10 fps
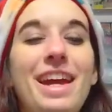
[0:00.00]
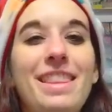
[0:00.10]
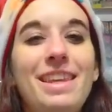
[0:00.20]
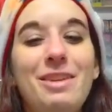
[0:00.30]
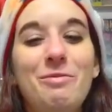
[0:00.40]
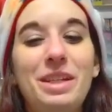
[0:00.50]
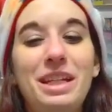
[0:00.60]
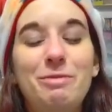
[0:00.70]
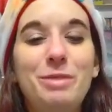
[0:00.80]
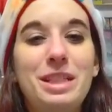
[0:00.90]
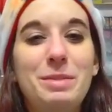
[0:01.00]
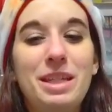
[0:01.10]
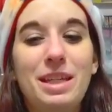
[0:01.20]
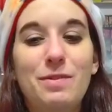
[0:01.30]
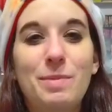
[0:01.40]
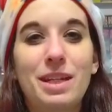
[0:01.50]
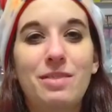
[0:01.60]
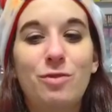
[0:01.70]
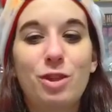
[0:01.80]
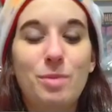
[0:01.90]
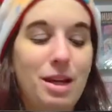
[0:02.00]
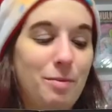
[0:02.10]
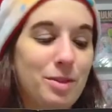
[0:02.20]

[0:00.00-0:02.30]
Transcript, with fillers: and then we we sent gifts back and forth about how